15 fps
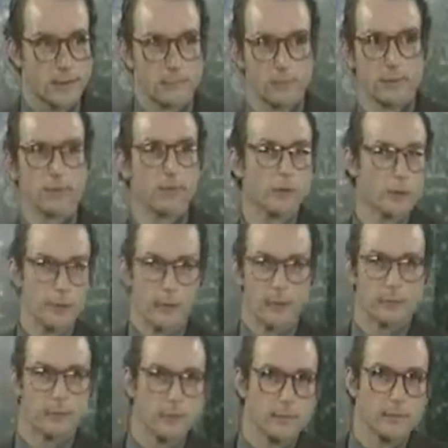If you're a little bit
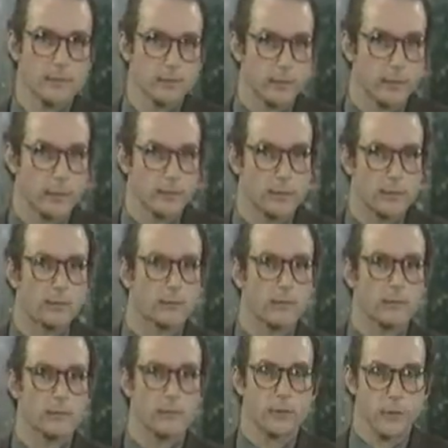hesitant or
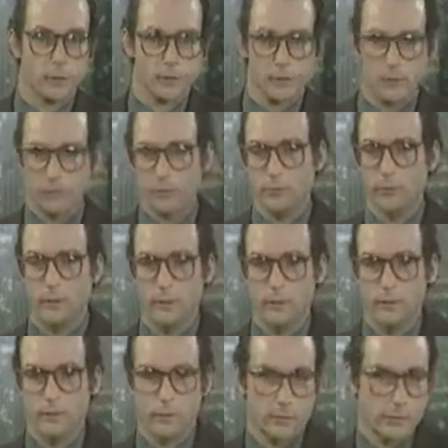reluctant, you
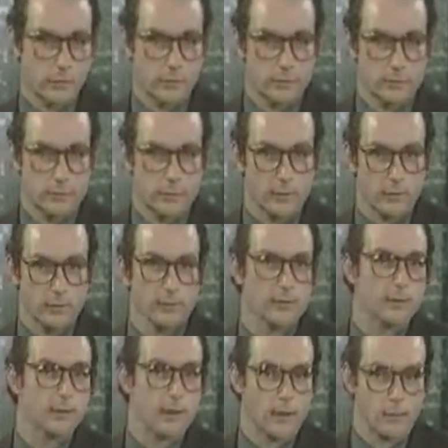can check us out,
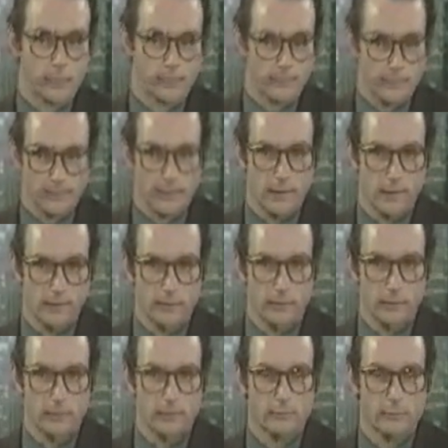see how it
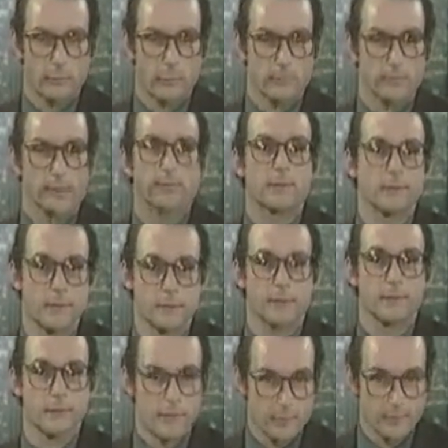works, see
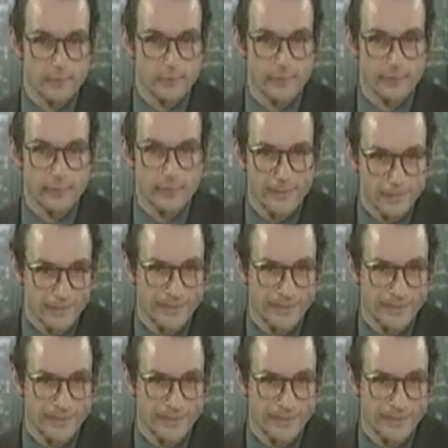that it does work,